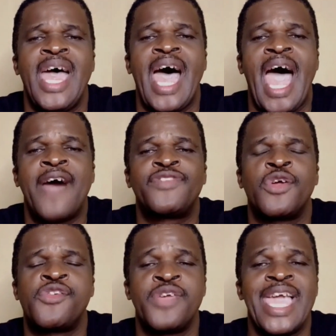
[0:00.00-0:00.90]

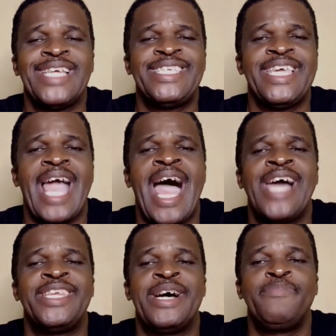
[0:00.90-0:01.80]
After creating
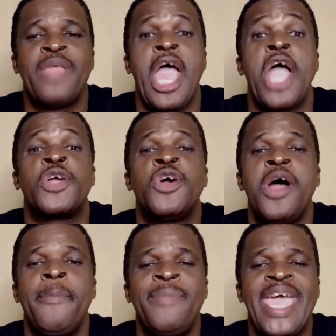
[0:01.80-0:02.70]
Adam,
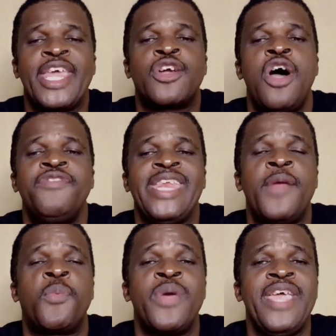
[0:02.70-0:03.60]
God made a
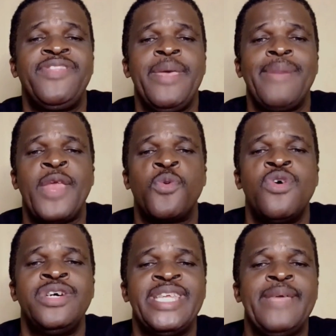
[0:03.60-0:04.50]
covenant with him and
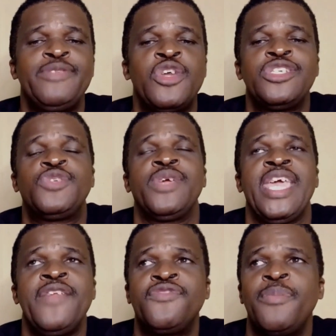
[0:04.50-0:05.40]
warned him not to
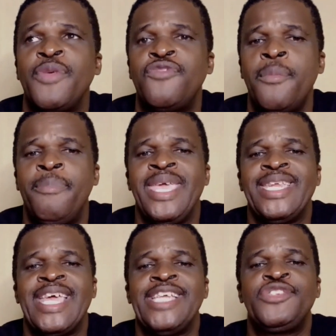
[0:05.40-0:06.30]
eat from the
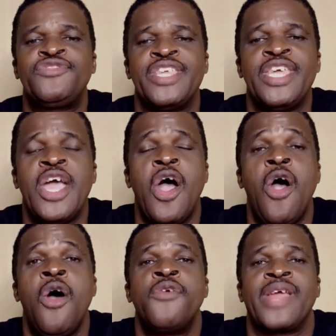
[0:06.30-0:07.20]
forbidden tree
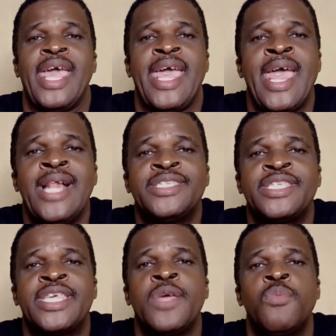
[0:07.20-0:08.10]
or
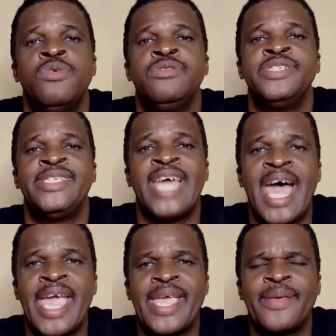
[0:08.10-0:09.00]
else he would
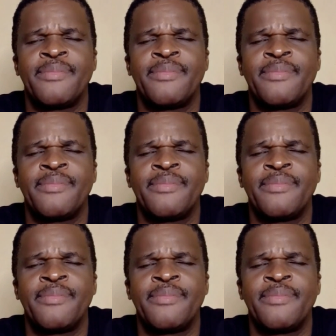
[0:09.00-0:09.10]
die.